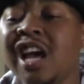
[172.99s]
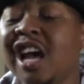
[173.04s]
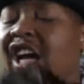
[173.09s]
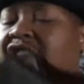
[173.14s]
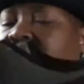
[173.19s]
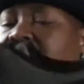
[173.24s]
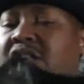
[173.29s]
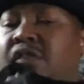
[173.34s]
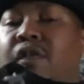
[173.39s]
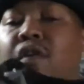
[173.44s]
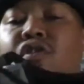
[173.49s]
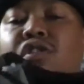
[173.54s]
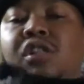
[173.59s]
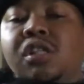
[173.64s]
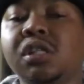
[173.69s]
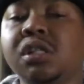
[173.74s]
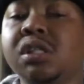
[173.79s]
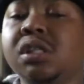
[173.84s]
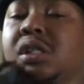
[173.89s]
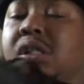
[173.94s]
and just found
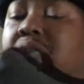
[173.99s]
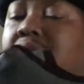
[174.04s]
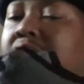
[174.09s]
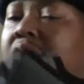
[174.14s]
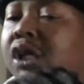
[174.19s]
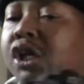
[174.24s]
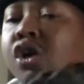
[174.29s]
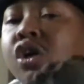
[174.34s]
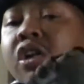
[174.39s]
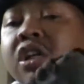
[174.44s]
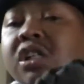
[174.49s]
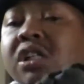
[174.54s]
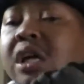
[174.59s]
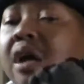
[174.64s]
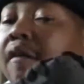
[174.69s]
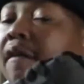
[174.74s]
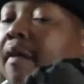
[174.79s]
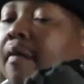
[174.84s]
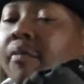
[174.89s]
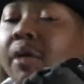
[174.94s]
these sitting on the
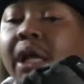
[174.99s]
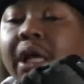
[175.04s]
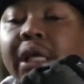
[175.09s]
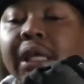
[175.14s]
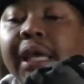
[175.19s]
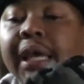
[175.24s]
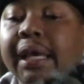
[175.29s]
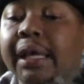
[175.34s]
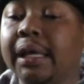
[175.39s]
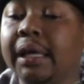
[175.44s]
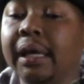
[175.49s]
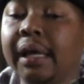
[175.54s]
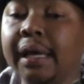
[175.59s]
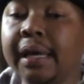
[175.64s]
shelf. I'm like, hey,